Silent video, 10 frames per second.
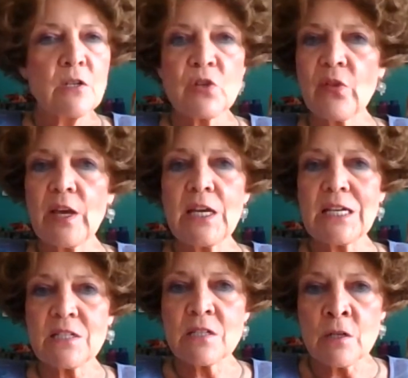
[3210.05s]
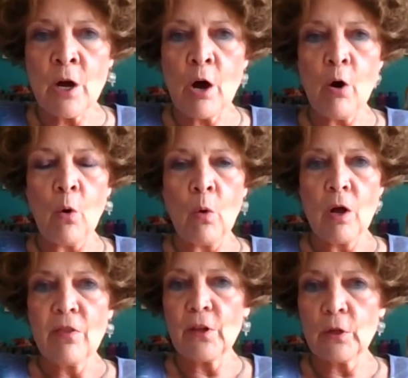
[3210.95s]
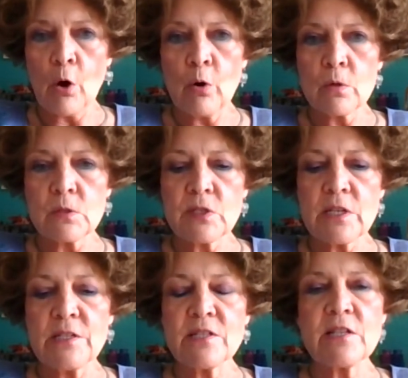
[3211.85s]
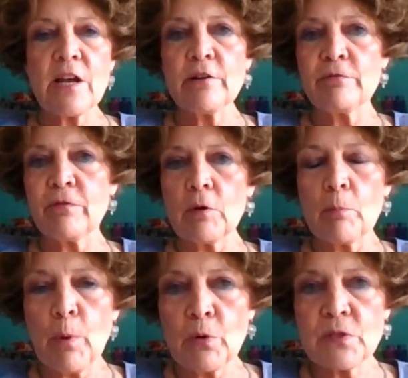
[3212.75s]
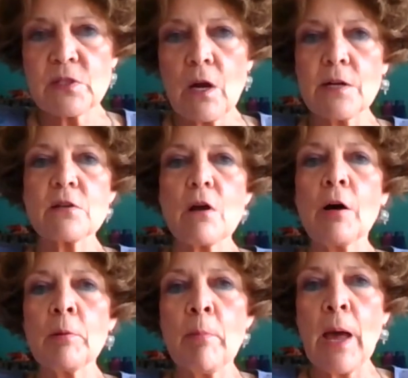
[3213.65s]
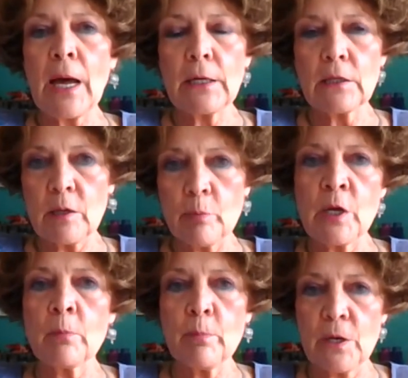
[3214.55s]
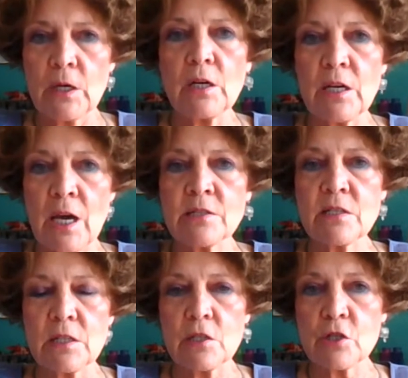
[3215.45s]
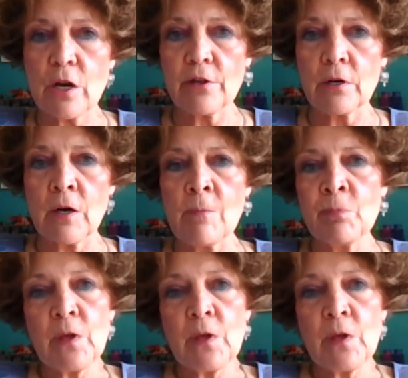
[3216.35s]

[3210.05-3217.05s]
so they get to know the locals instead of both sides automatically being pitted against each other